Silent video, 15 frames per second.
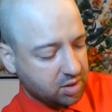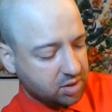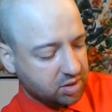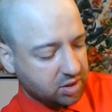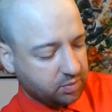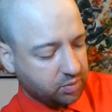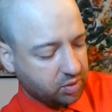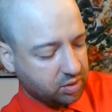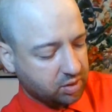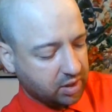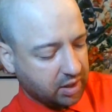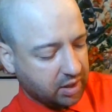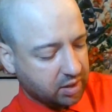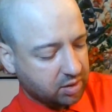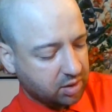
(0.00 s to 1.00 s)
She put her
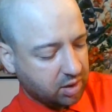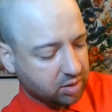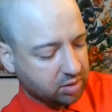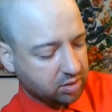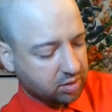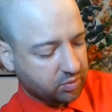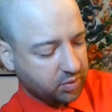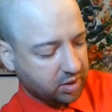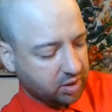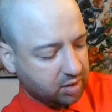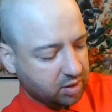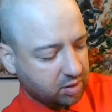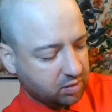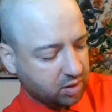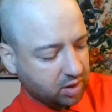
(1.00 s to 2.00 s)
head under the
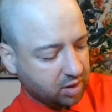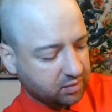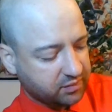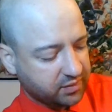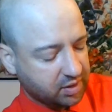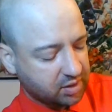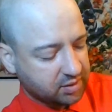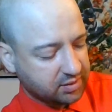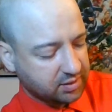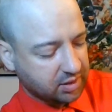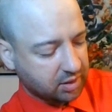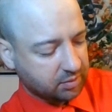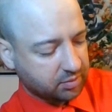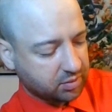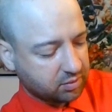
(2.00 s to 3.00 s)
pillow and fell
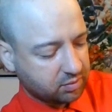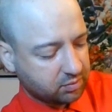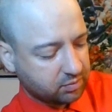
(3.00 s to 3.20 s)
asleep.